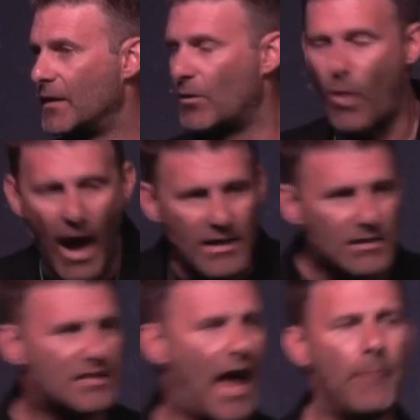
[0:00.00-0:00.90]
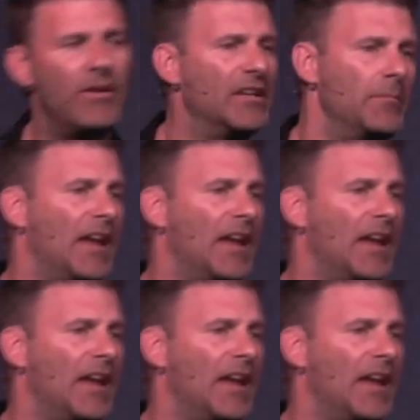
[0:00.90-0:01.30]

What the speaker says: Like, why is this happening to